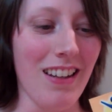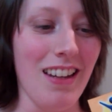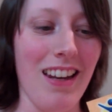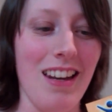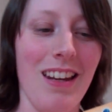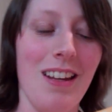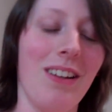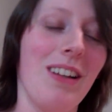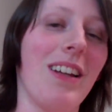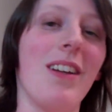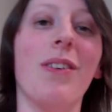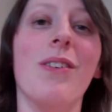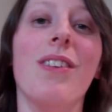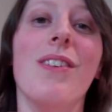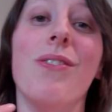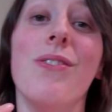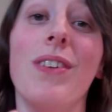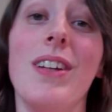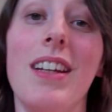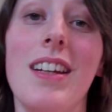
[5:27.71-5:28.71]
getting like all the
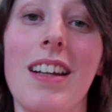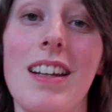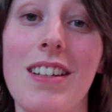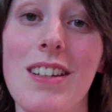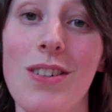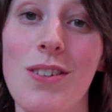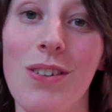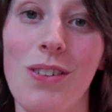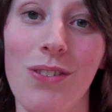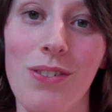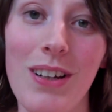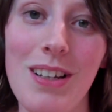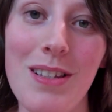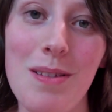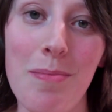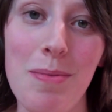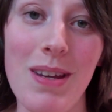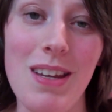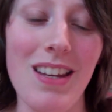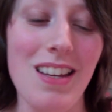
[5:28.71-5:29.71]
free additional
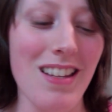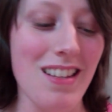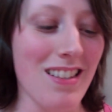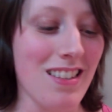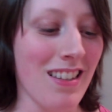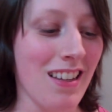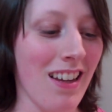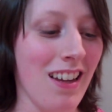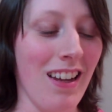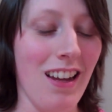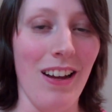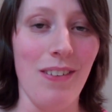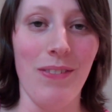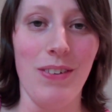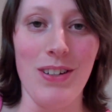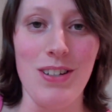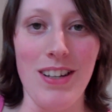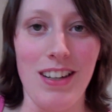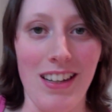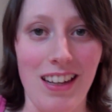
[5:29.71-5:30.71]
recipes and
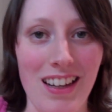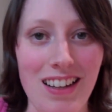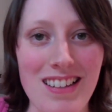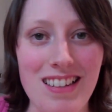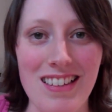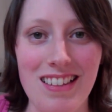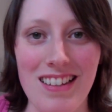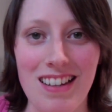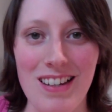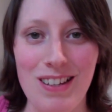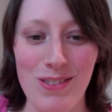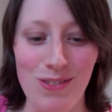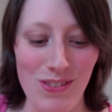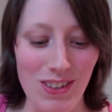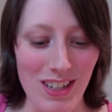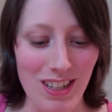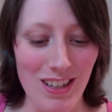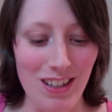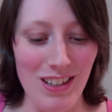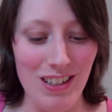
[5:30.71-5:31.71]
watching the exercise
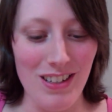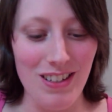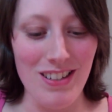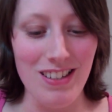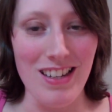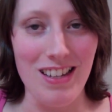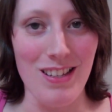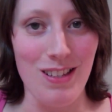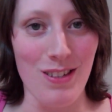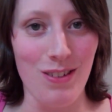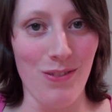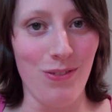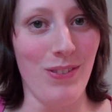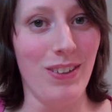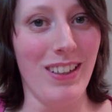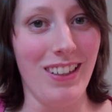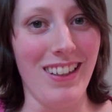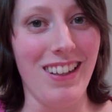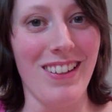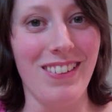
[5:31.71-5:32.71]
videos. It's
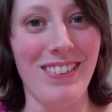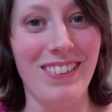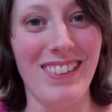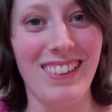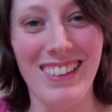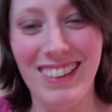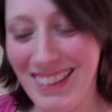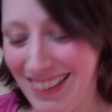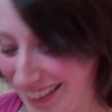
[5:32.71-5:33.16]
really cool.